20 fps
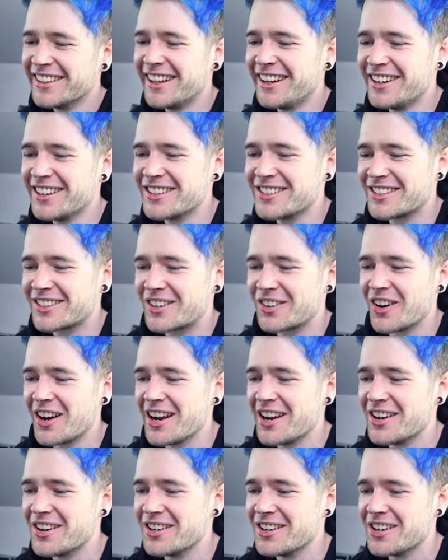looks
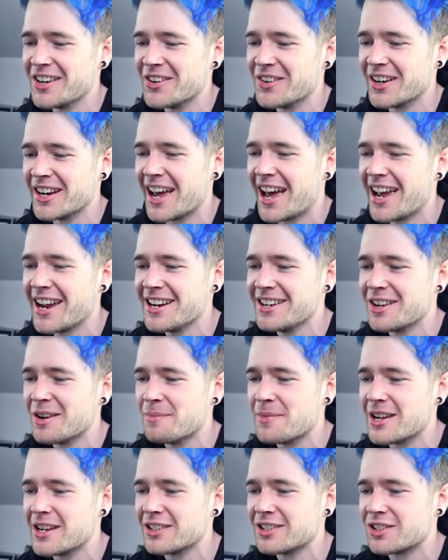great on you. And hey,
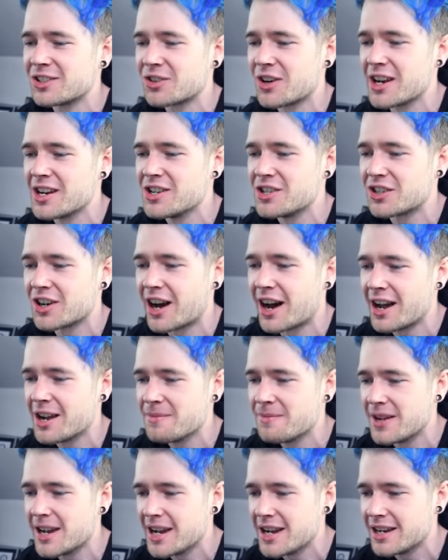don't be a stranger.
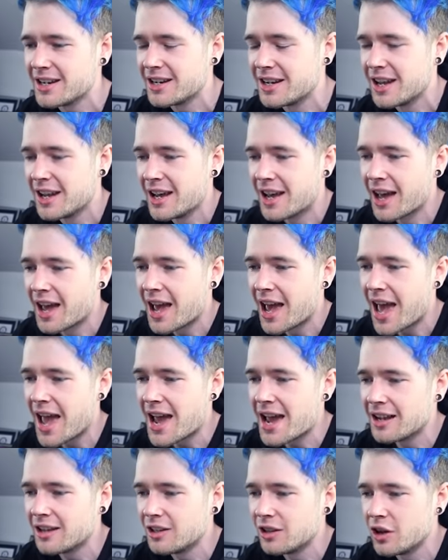I mean...
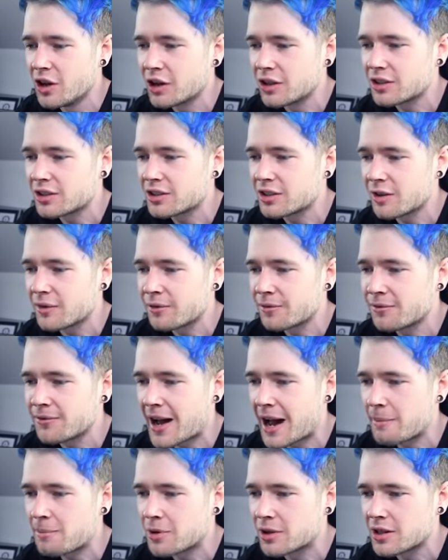It looks
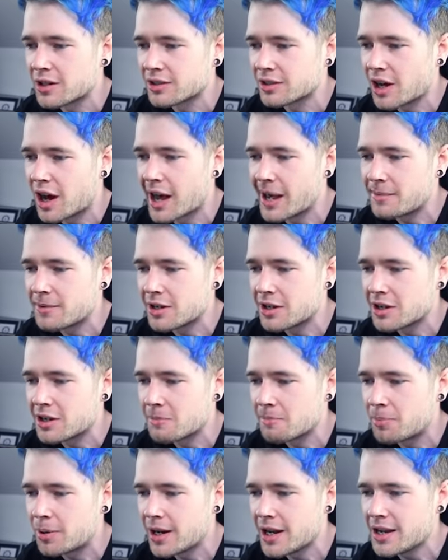fabulous. I am going to
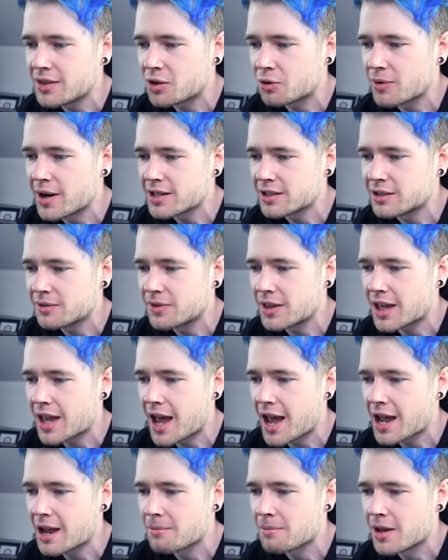complete the rest of the
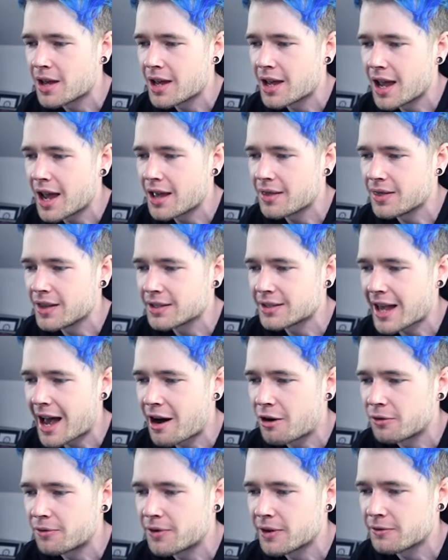game in this
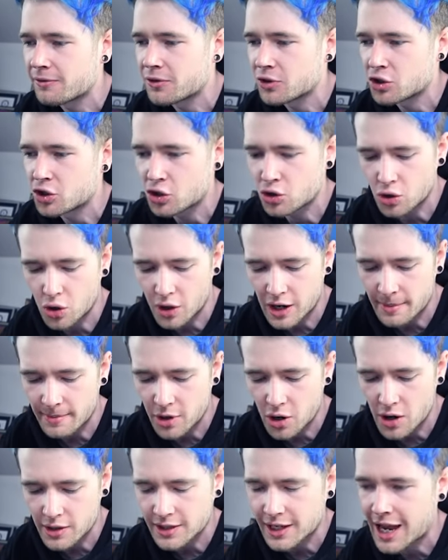outfit for sure. Let
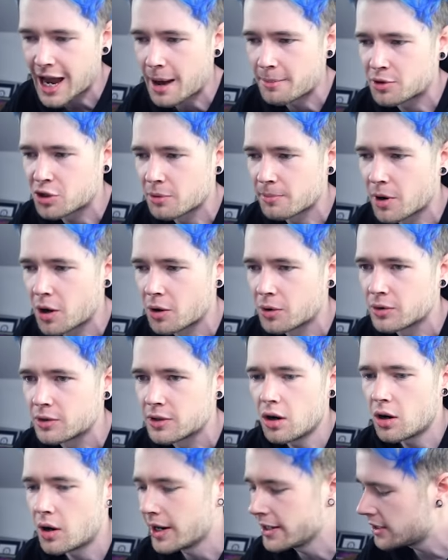me go into capture
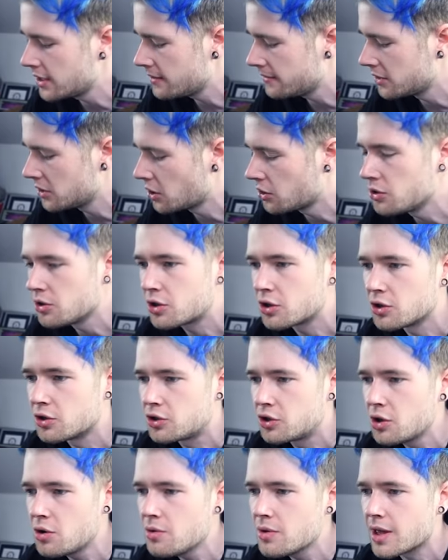mode. Oh, I didn't even know you could
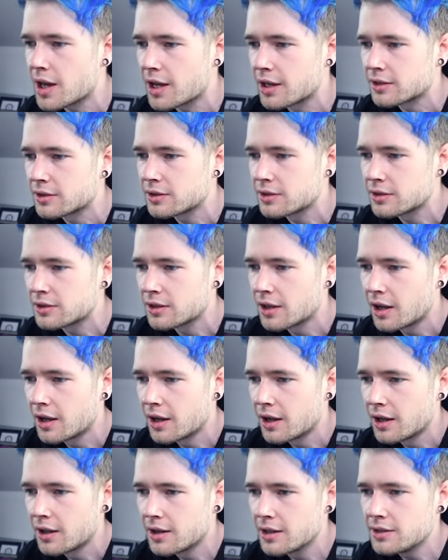do this.
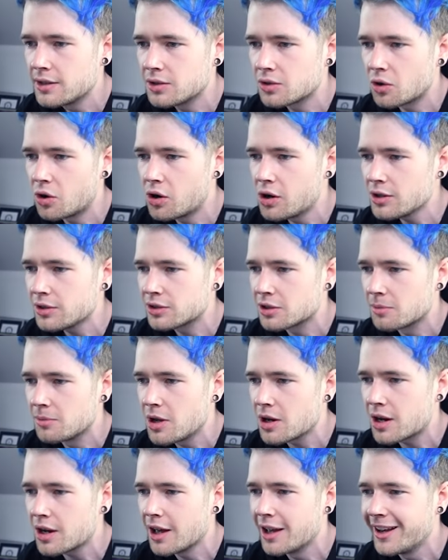This is awesome.
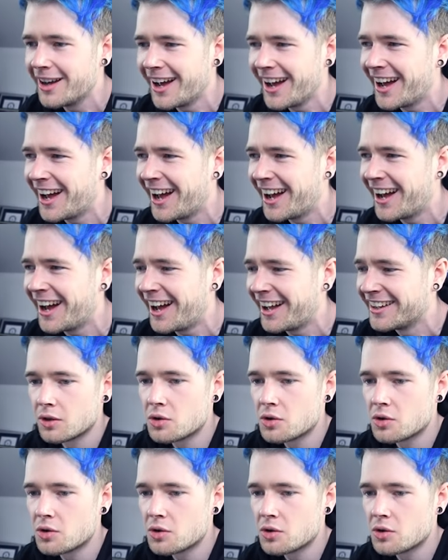Look at...